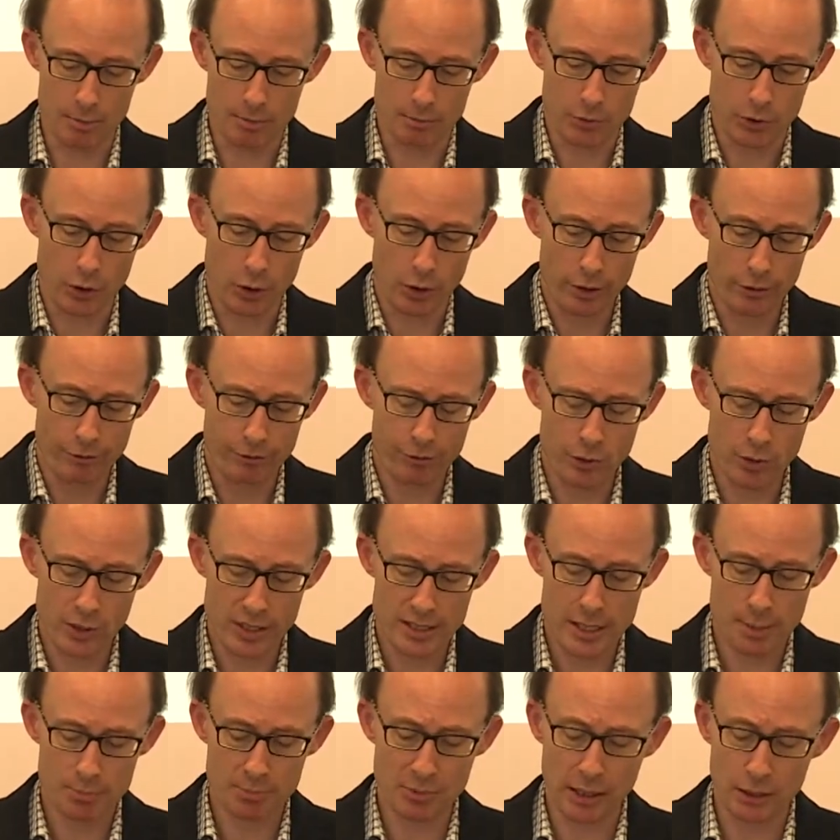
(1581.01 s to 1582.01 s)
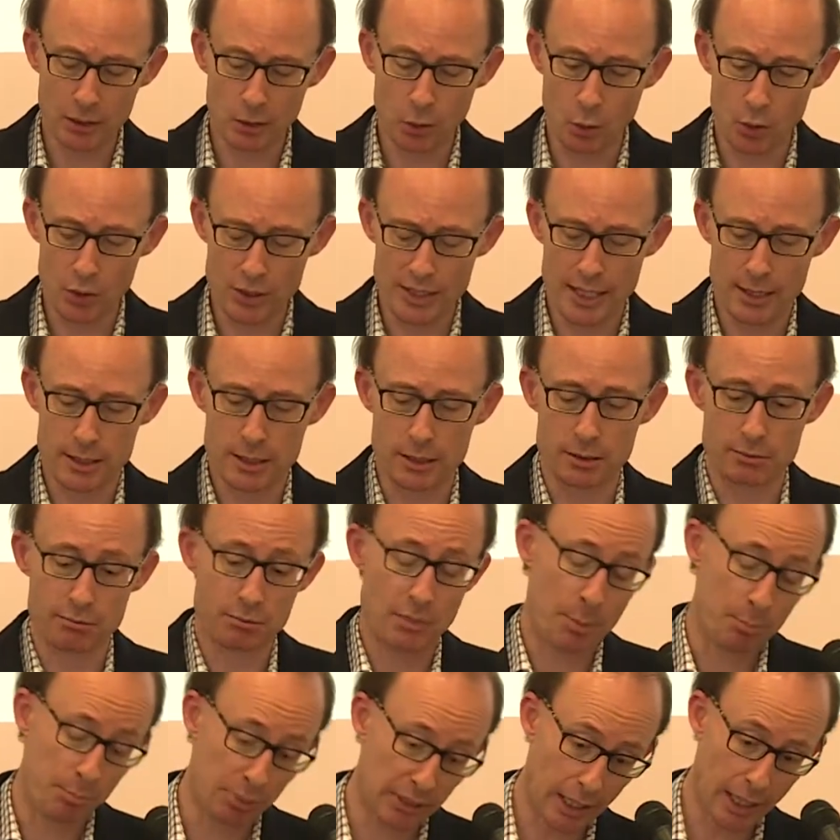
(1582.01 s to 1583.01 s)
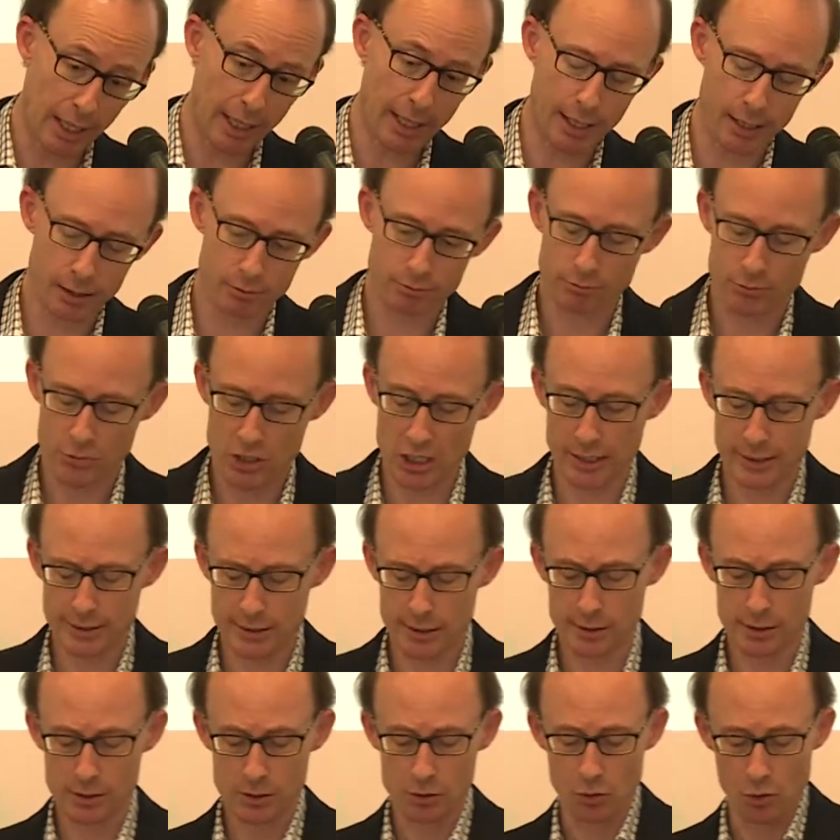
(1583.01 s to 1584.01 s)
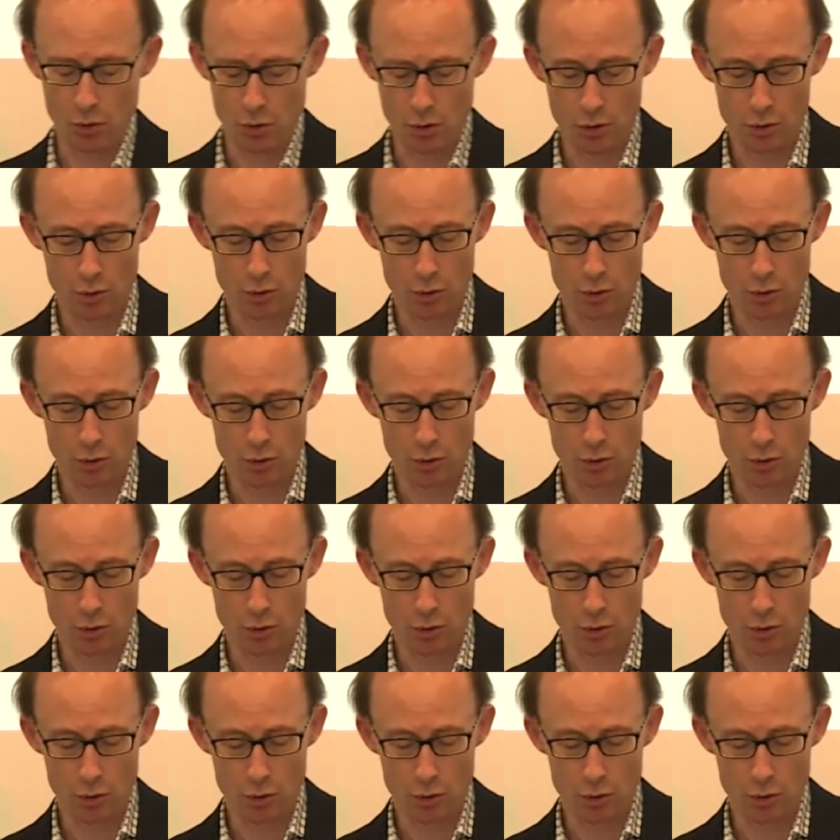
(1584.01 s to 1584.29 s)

If you accept that law doesn't imply justice or